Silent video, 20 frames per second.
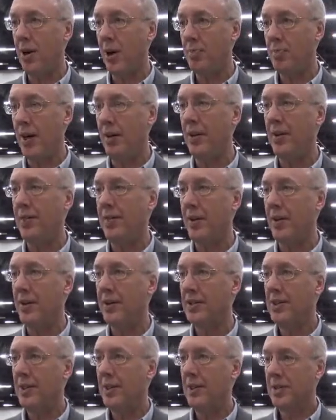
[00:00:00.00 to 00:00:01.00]
crop on the
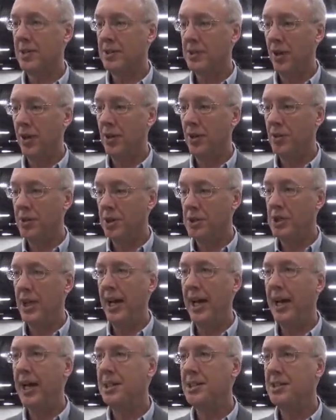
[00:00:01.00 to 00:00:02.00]
field. So you
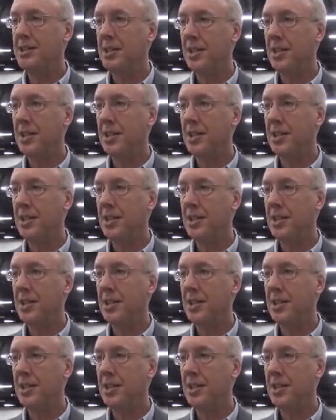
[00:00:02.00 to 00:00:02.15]
change